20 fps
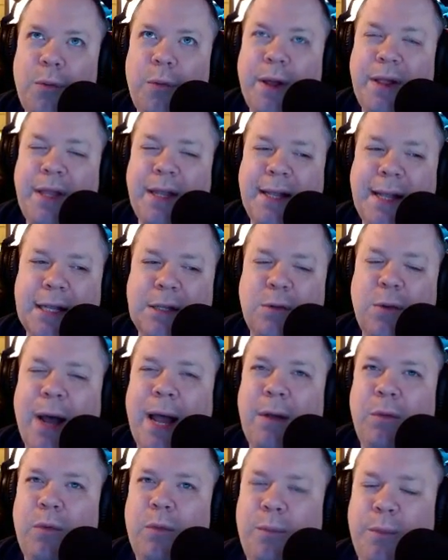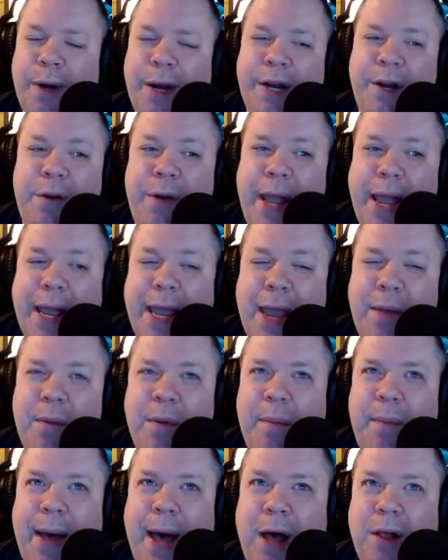Well, I think that's why Brand New Day came
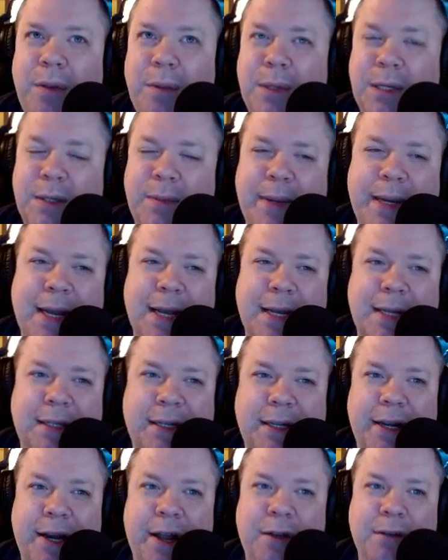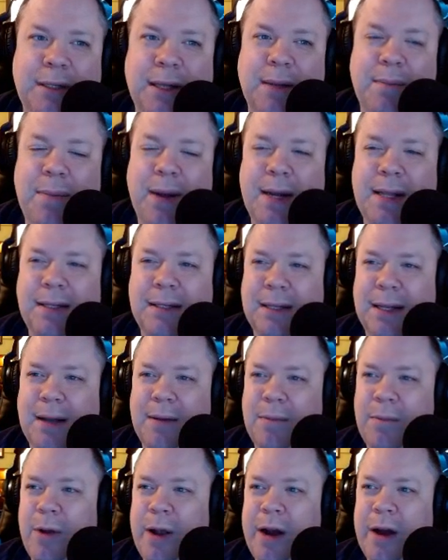about is because you know somebody
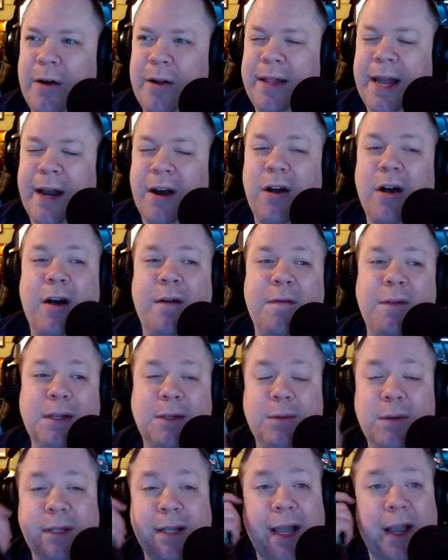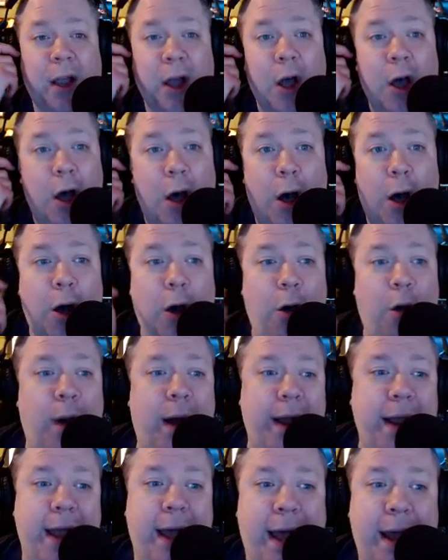somewhere in that office was like, oh,
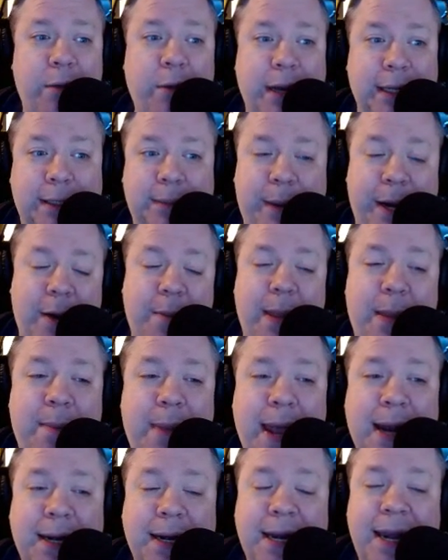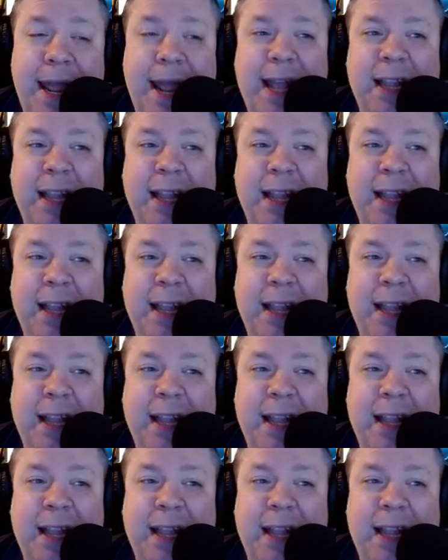I uh, I read Spider Man back in the day.